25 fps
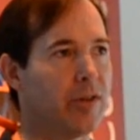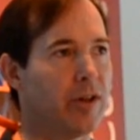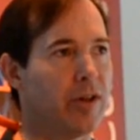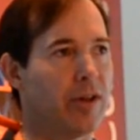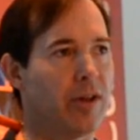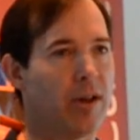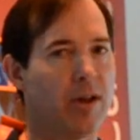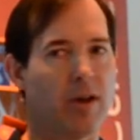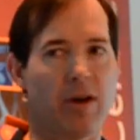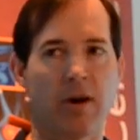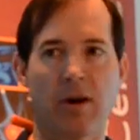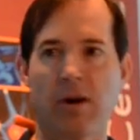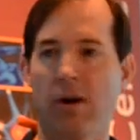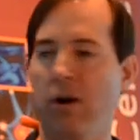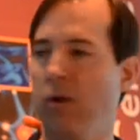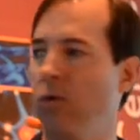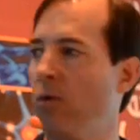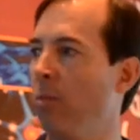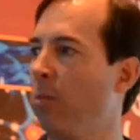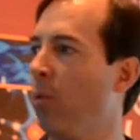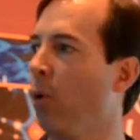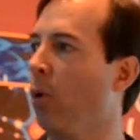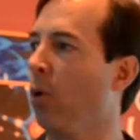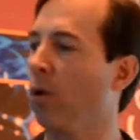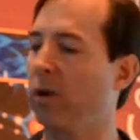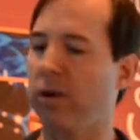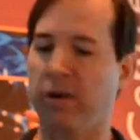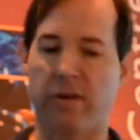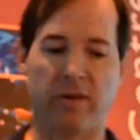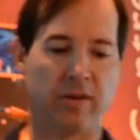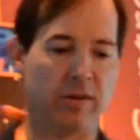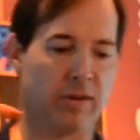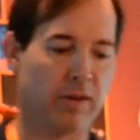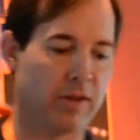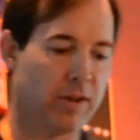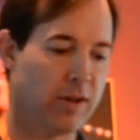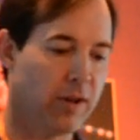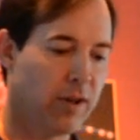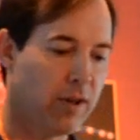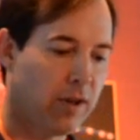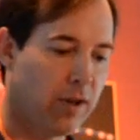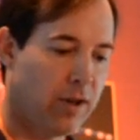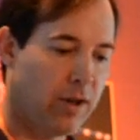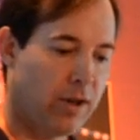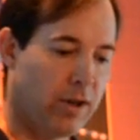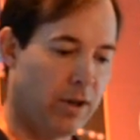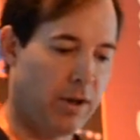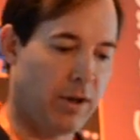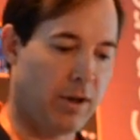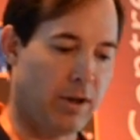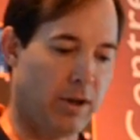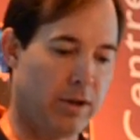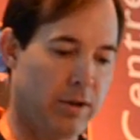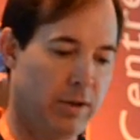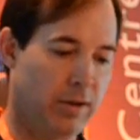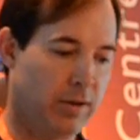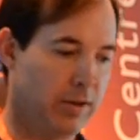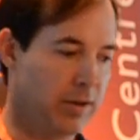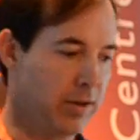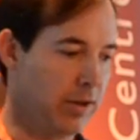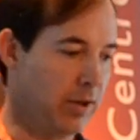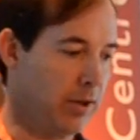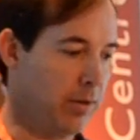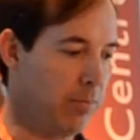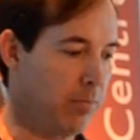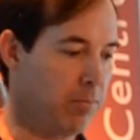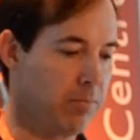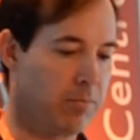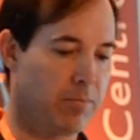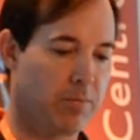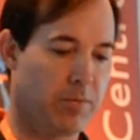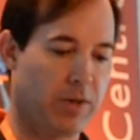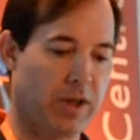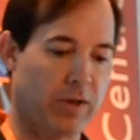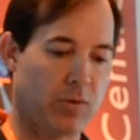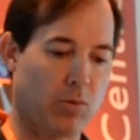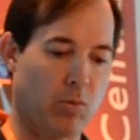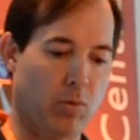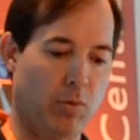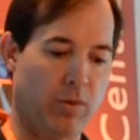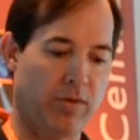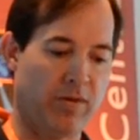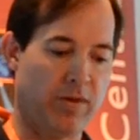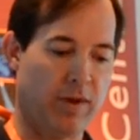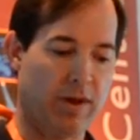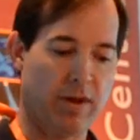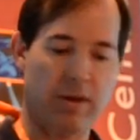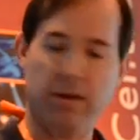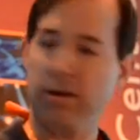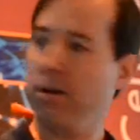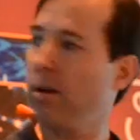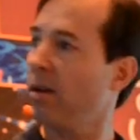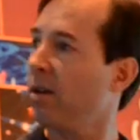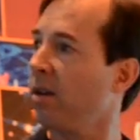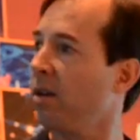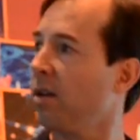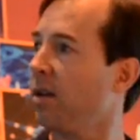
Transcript: that are important. And that's what we've done.